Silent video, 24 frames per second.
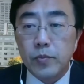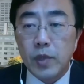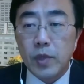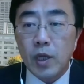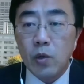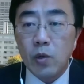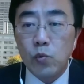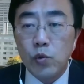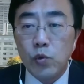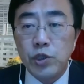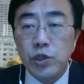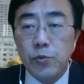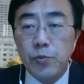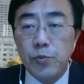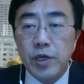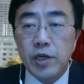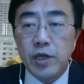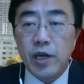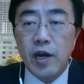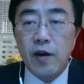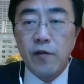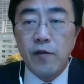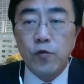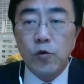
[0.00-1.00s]
We should be
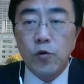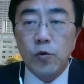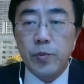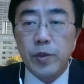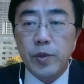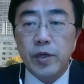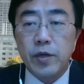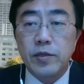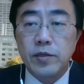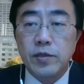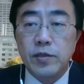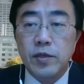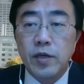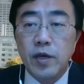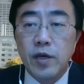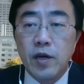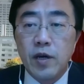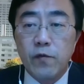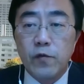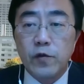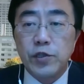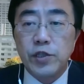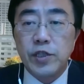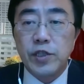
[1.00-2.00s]
careful because
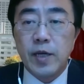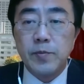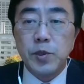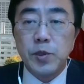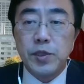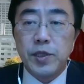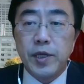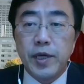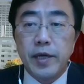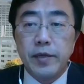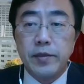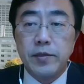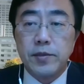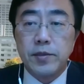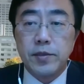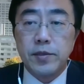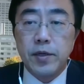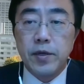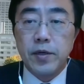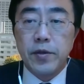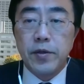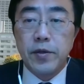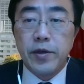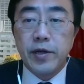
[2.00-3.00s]
for some states,
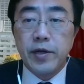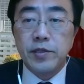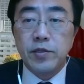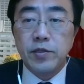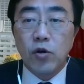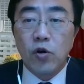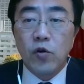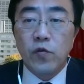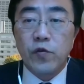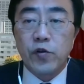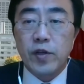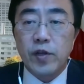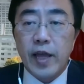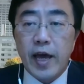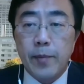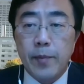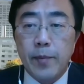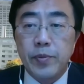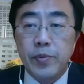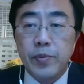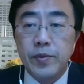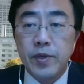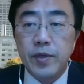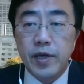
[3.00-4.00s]
there's overlap
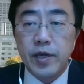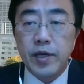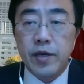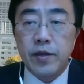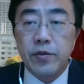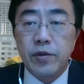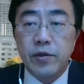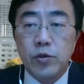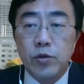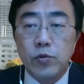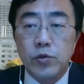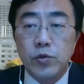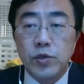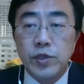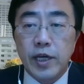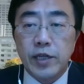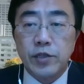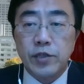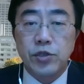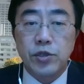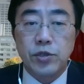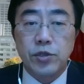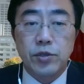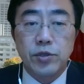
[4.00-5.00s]
in the two
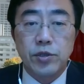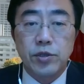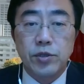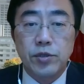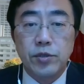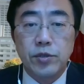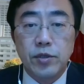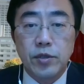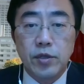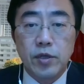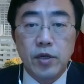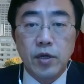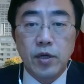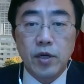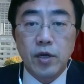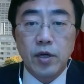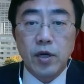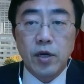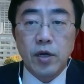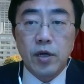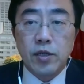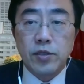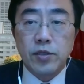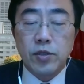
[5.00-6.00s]
sections.
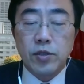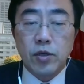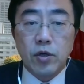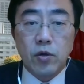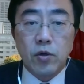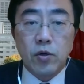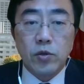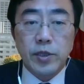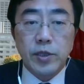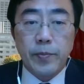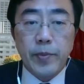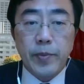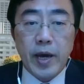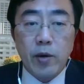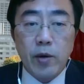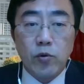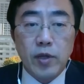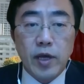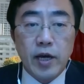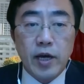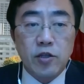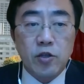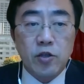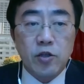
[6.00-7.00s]
So Japan would
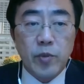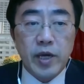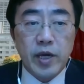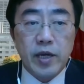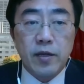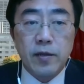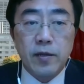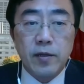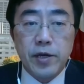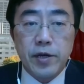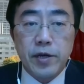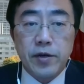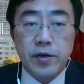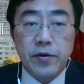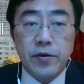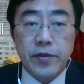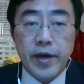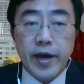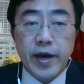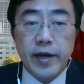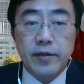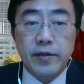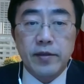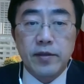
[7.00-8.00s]
like to make clear
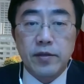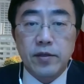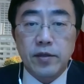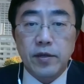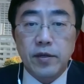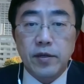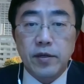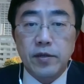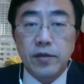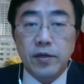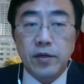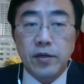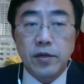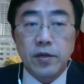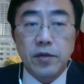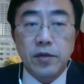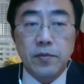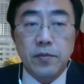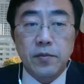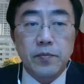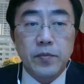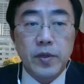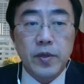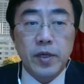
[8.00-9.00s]
that
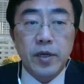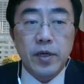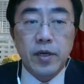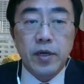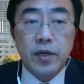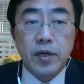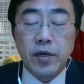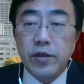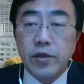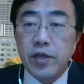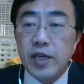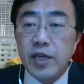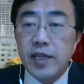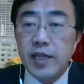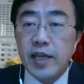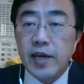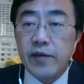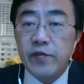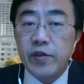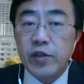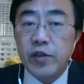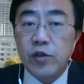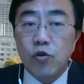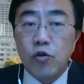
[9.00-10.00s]
the
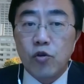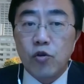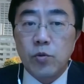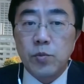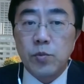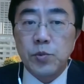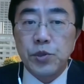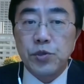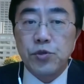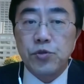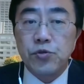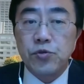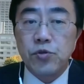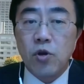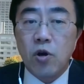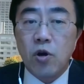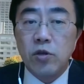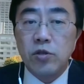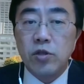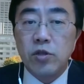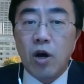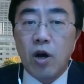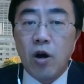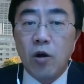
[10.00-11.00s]
11 norms do
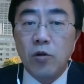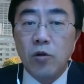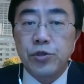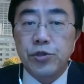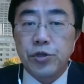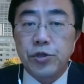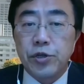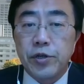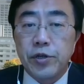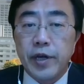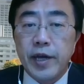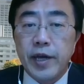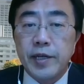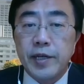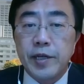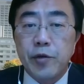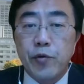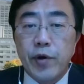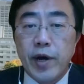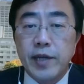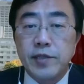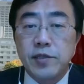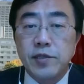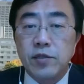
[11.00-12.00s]
not alter any
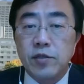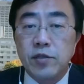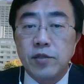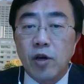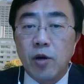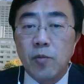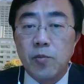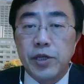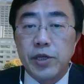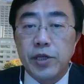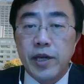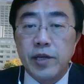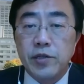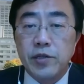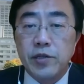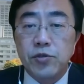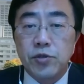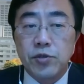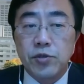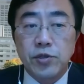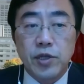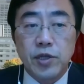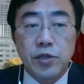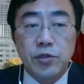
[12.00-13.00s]
rights and
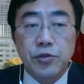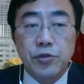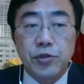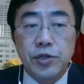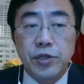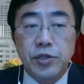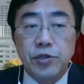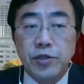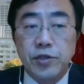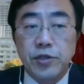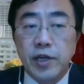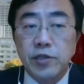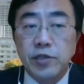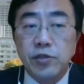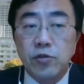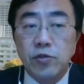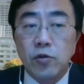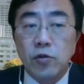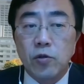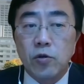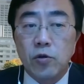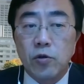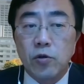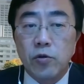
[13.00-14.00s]
obligations under international
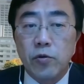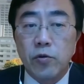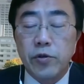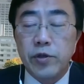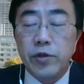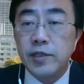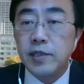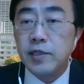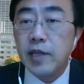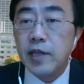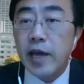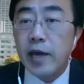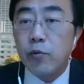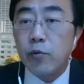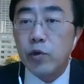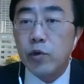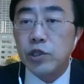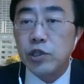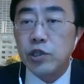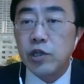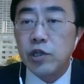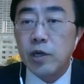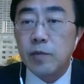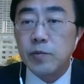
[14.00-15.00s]
law. This language
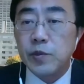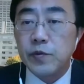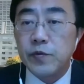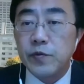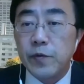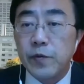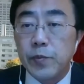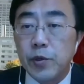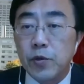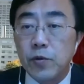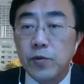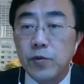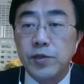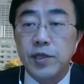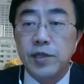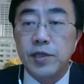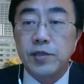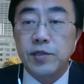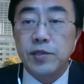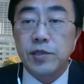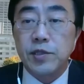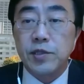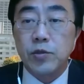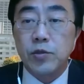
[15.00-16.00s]
comes from the
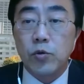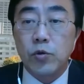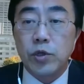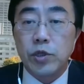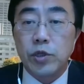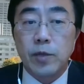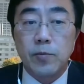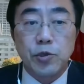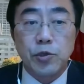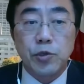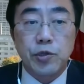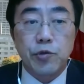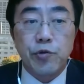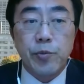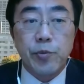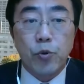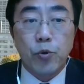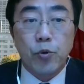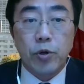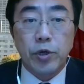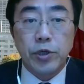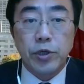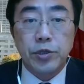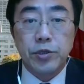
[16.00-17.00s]
consensus for Hitachi
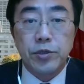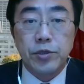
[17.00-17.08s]
report.